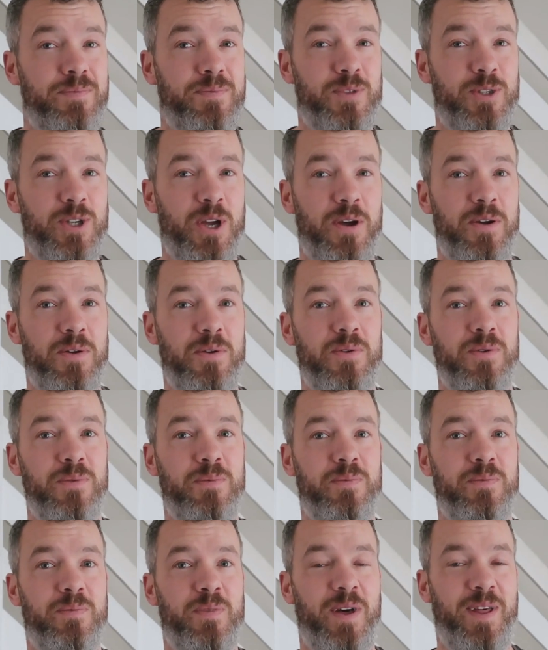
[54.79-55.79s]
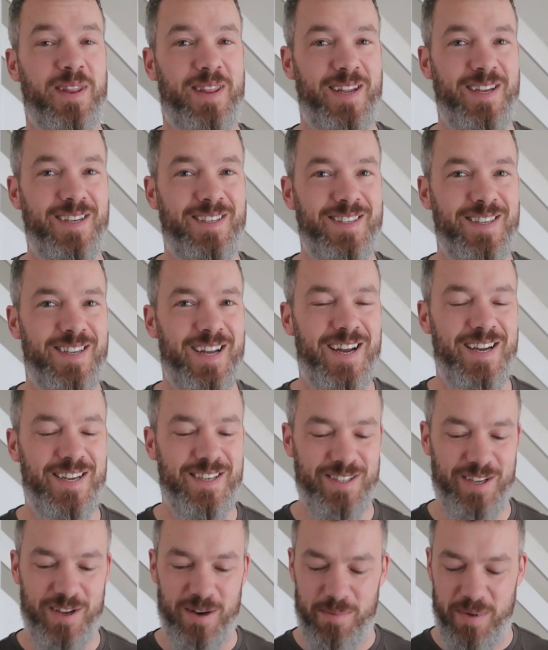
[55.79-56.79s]
So I think today
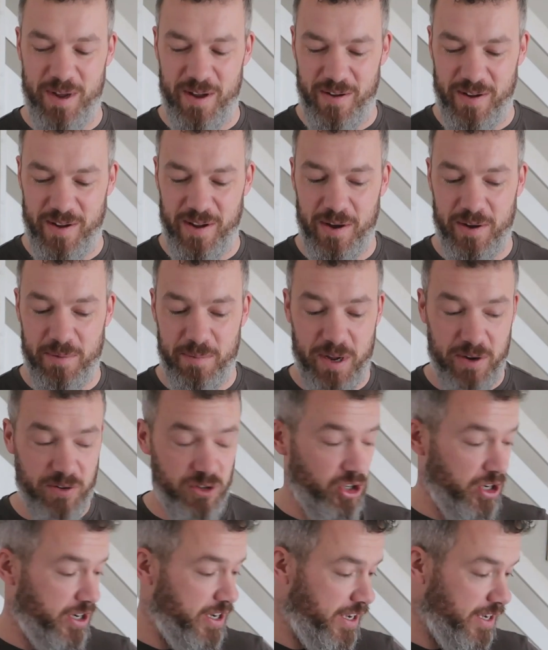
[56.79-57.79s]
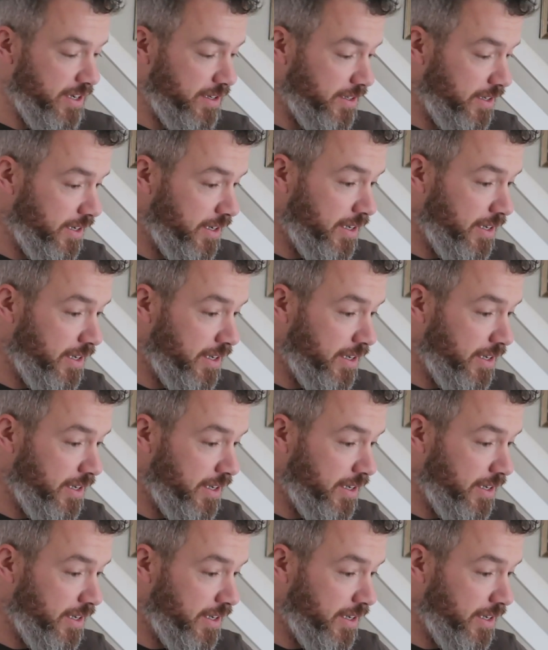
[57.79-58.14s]
is going to be a bit tricky.